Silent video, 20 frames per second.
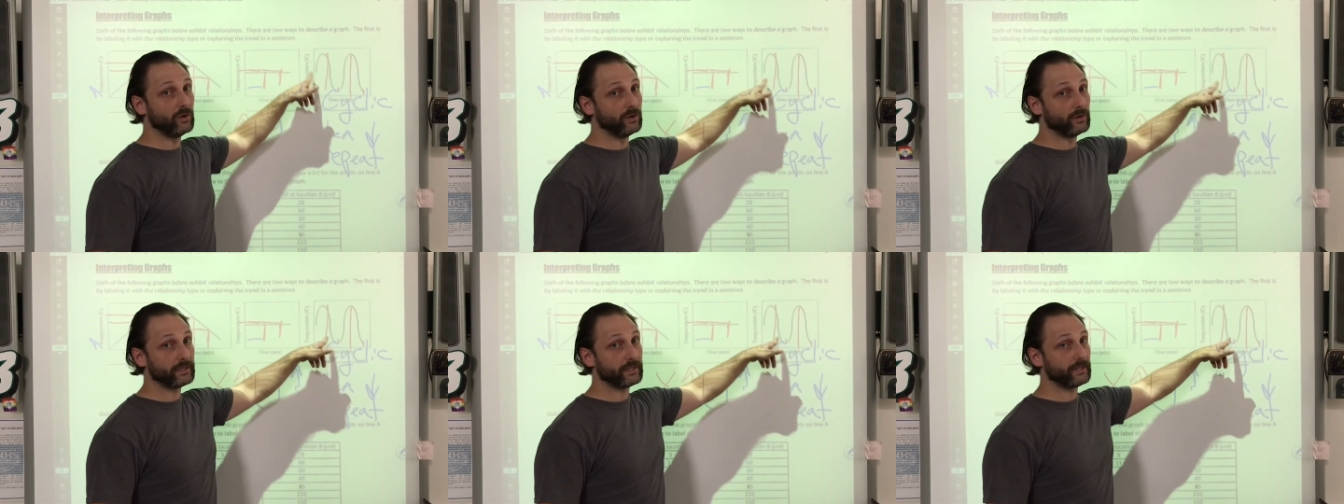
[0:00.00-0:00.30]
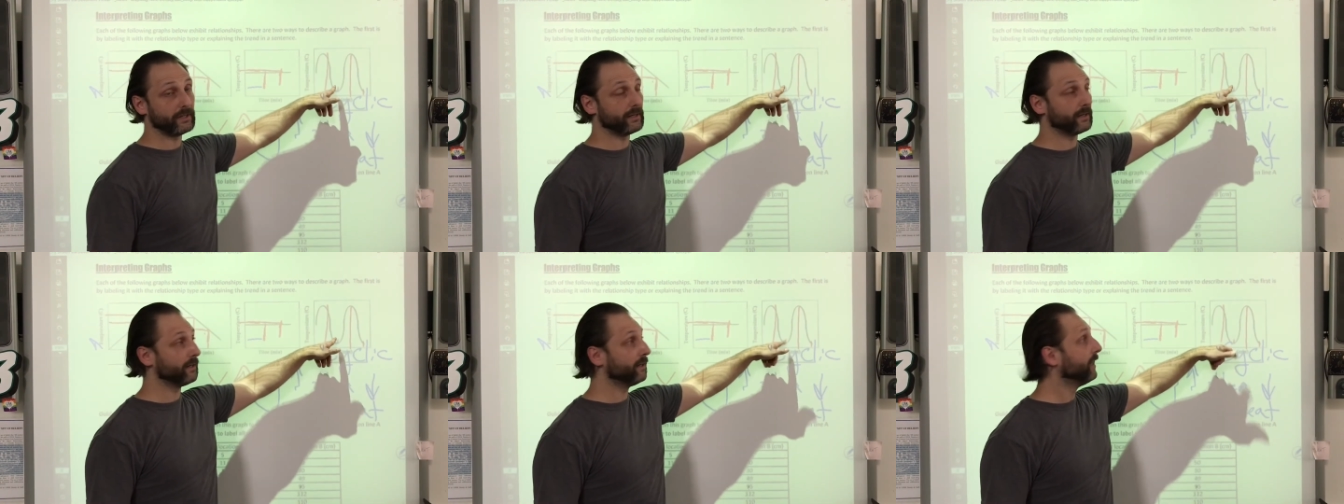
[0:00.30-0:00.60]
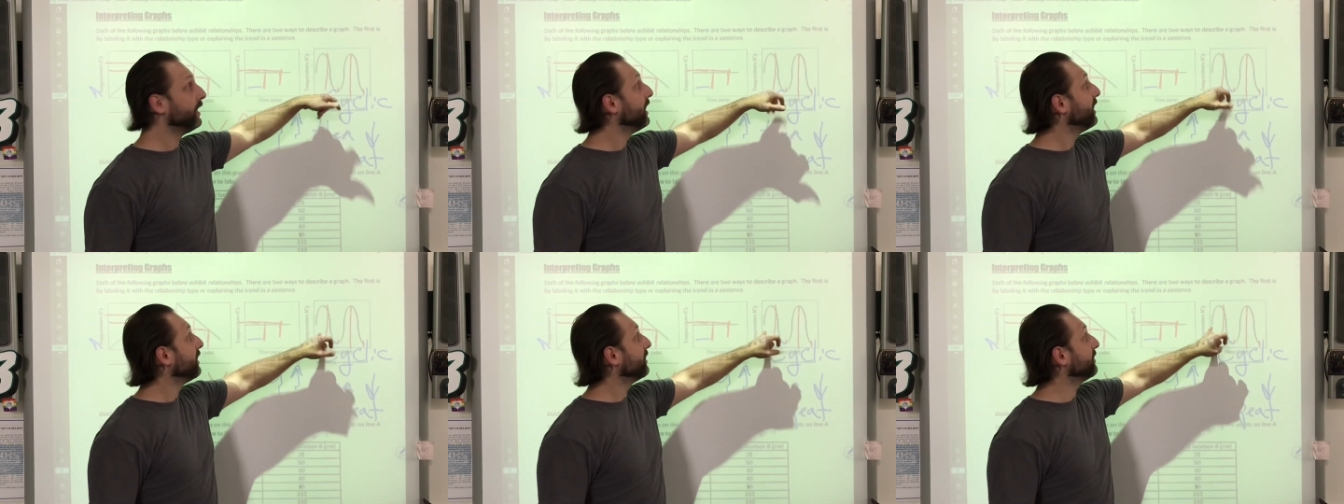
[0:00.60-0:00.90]

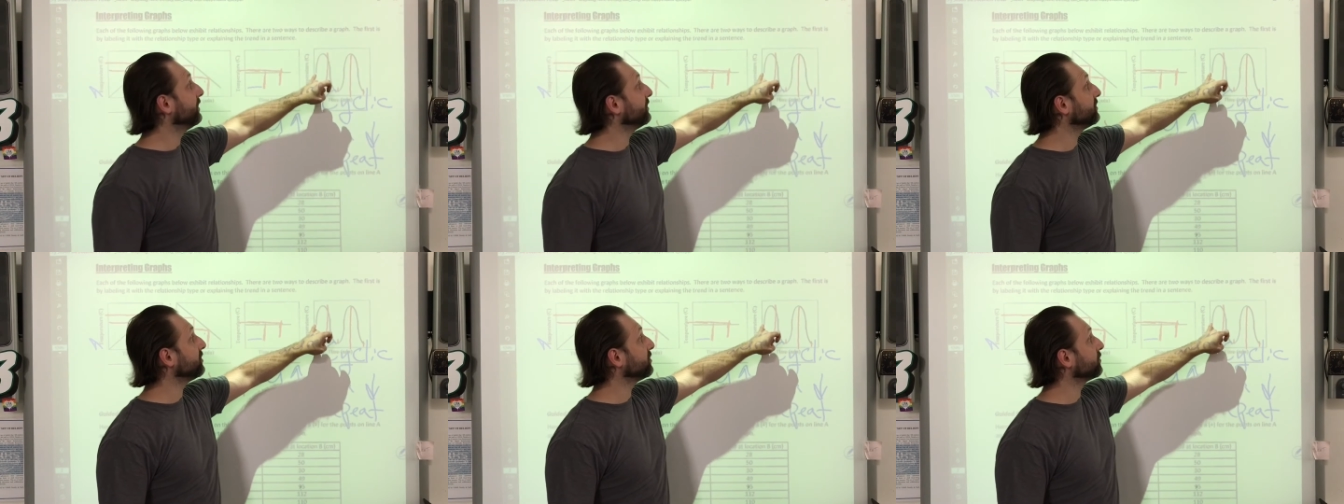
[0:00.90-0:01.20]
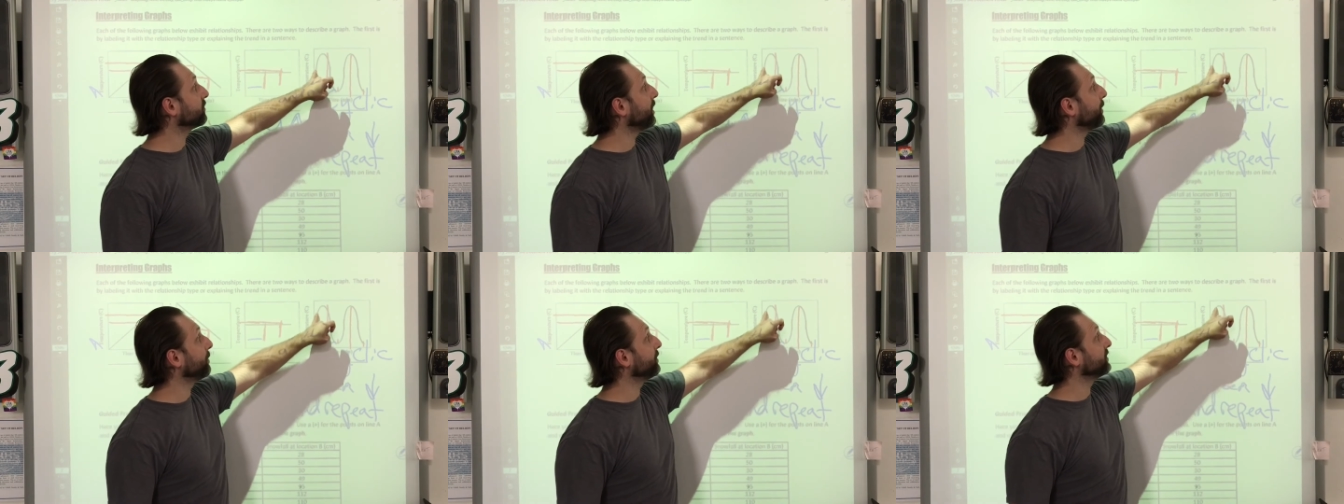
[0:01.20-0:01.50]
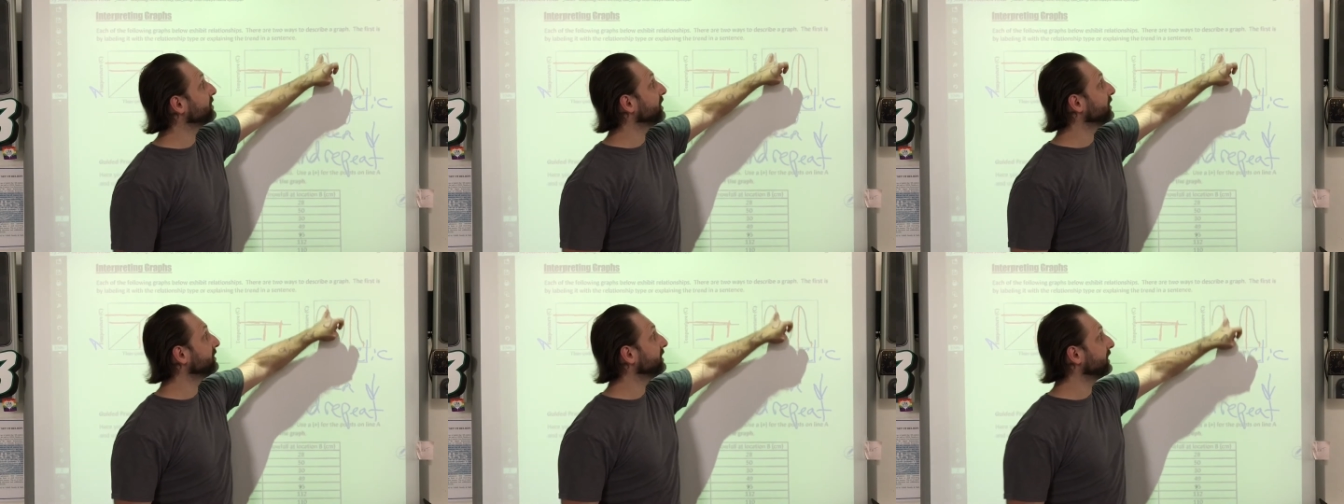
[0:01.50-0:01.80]
here. This is
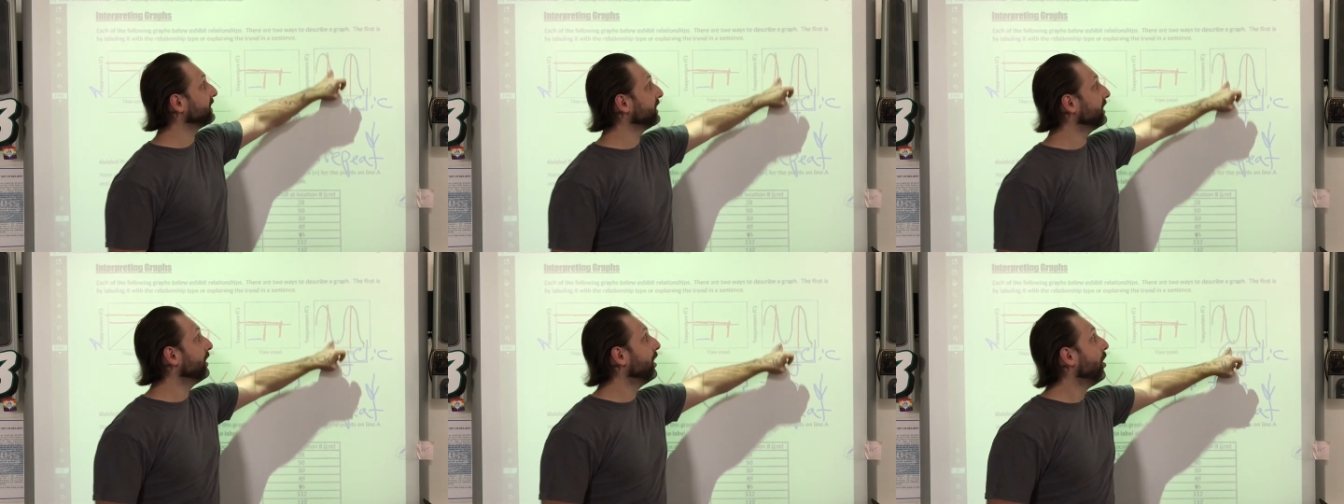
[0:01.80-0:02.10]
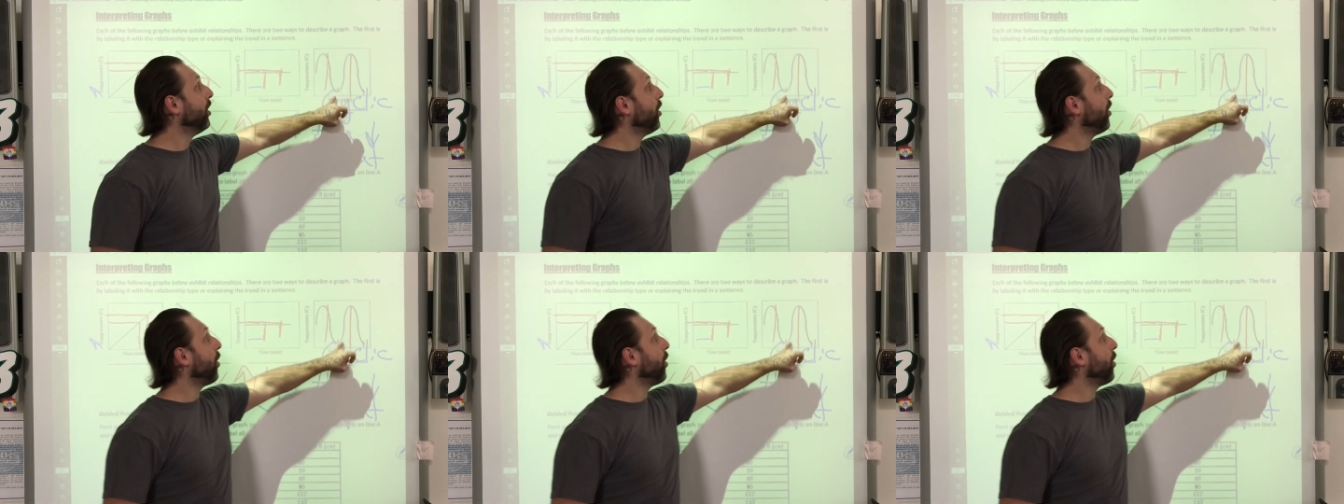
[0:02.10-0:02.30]
representing it